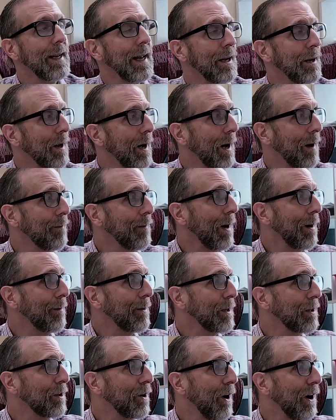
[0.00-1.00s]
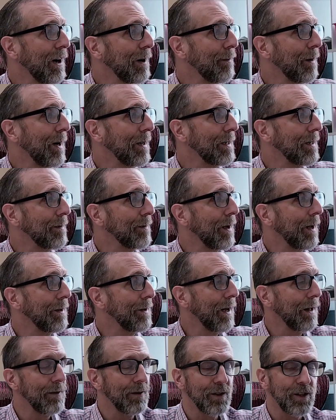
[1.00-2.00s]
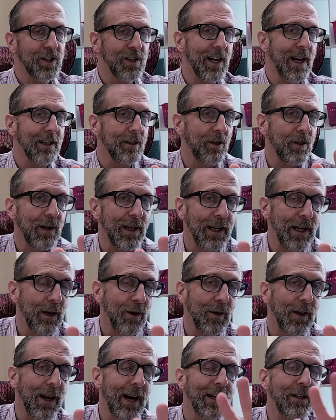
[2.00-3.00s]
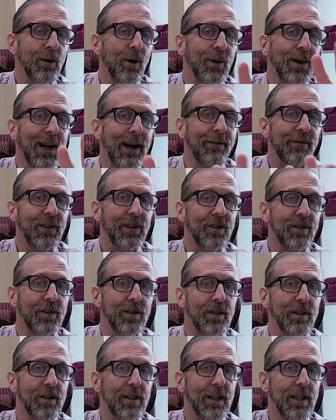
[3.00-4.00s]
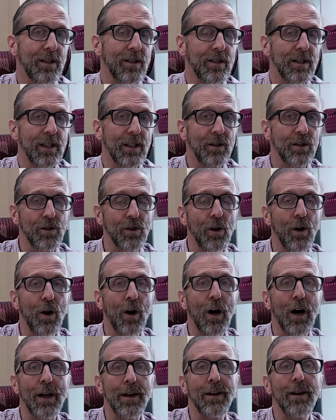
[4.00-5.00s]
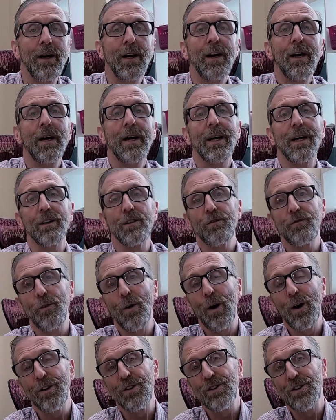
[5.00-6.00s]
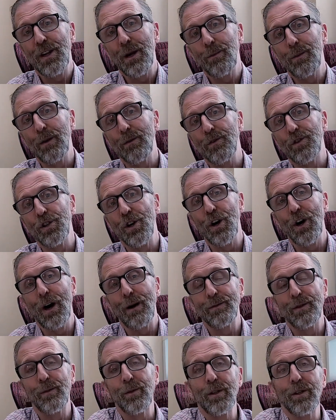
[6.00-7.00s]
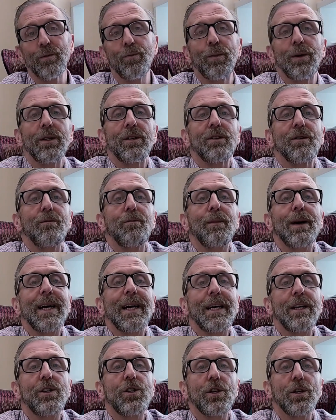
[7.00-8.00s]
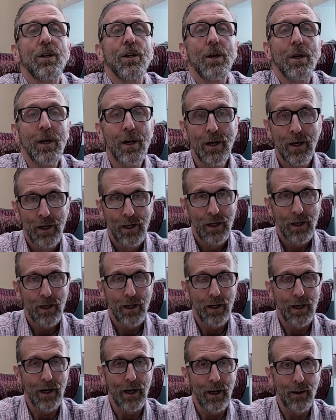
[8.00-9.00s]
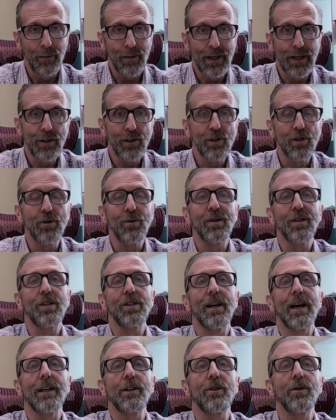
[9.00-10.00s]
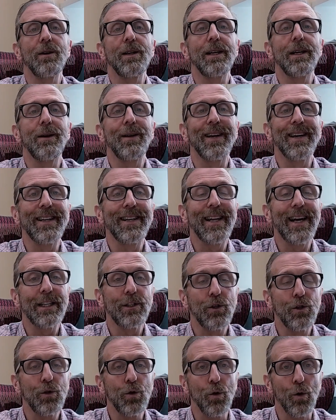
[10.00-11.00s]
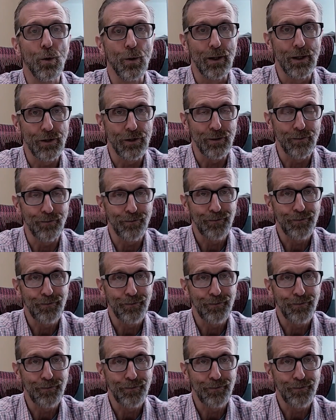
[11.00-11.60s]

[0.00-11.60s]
then I'm going to talk about another sector here that I don't have the statistics on as far as the number of jobs, but it's a major industry sector in Erie, and that's tourism.